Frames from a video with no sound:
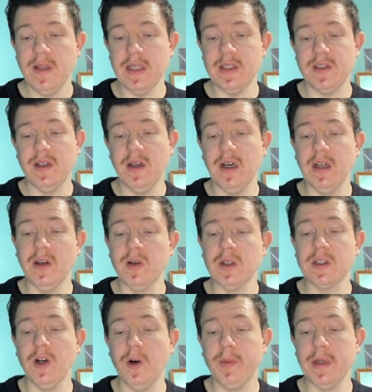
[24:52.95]
There's a
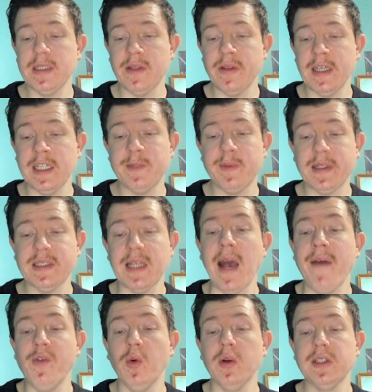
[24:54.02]
lot of copies of these because
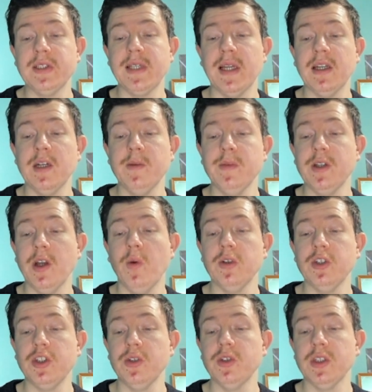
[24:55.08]
everyone's selling them and no
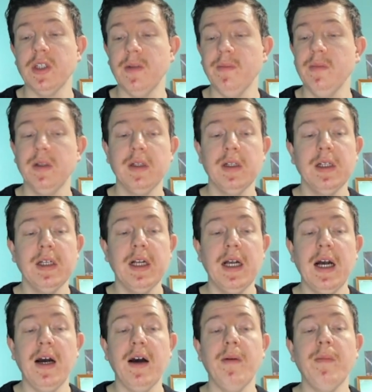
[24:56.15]
one's using them.
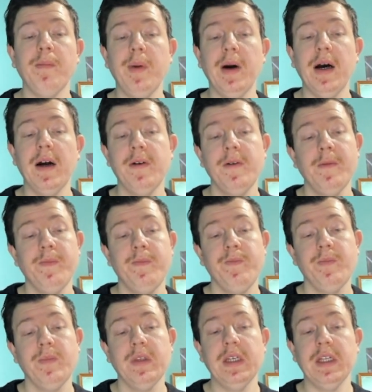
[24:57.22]
But
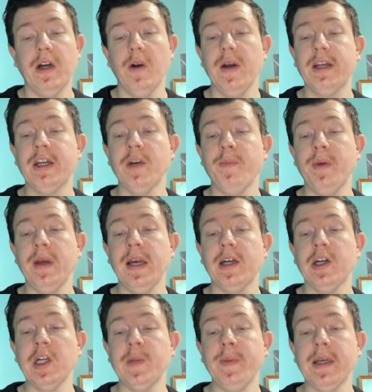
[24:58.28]
you know, it
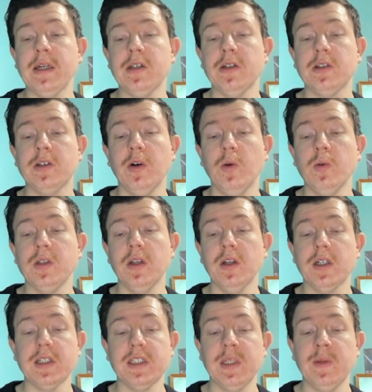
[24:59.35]
could be a good call to
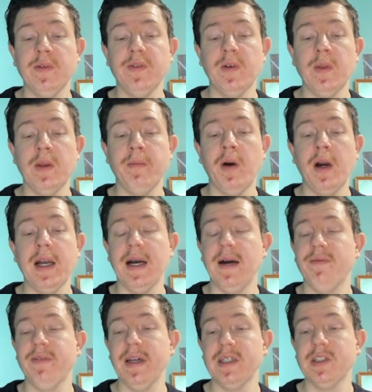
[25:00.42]
look at some of them that might
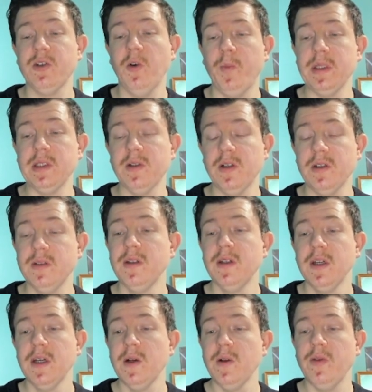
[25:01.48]
have less copies on
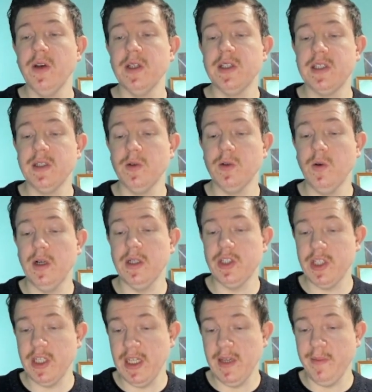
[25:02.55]
that are still quite
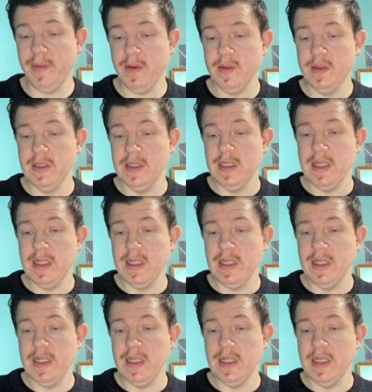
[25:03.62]
cheap.